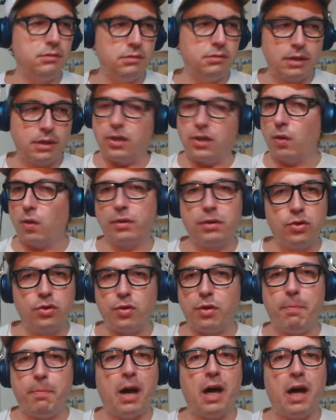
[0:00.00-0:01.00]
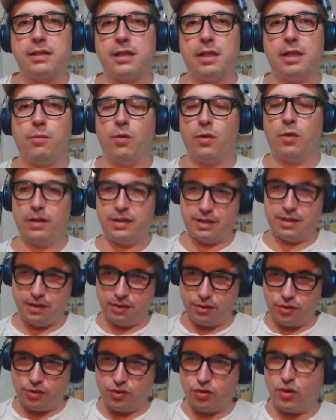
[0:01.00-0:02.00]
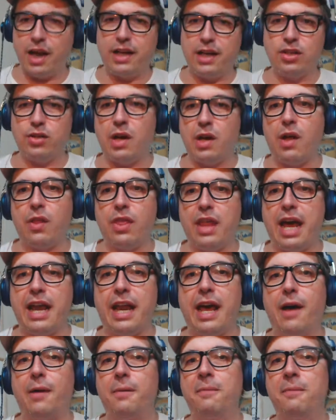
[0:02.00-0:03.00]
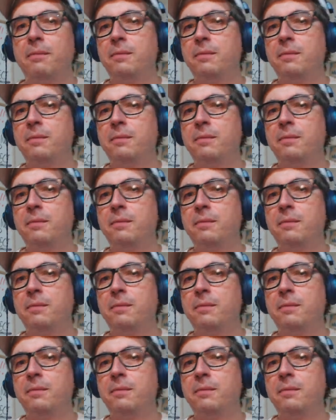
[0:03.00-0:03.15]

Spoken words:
They don't do the pause anymore. It's to try and drown that out.